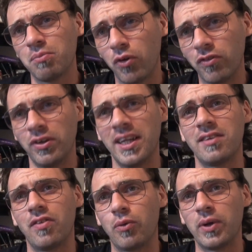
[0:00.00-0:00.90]
more or
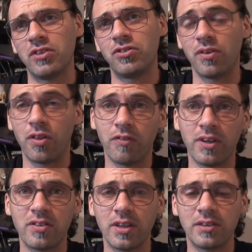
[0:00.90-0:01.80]
less the question the
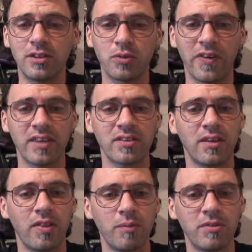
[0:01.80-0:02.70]
researchers were
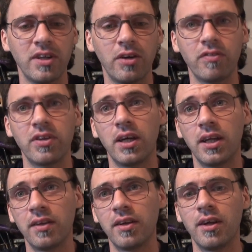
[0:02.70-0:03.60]
asking themselves,
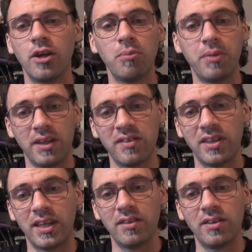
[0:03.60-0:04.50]
and being
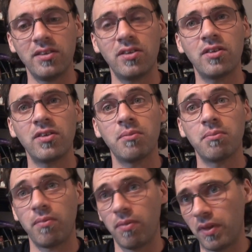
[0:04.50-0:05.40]
scientists,
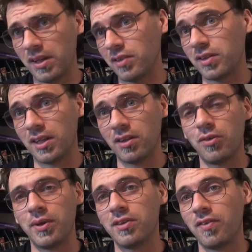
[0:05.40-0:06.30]
they decided
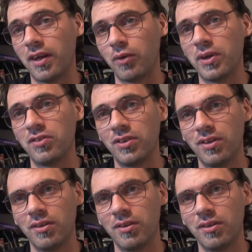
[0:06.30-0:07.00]
to answer that question.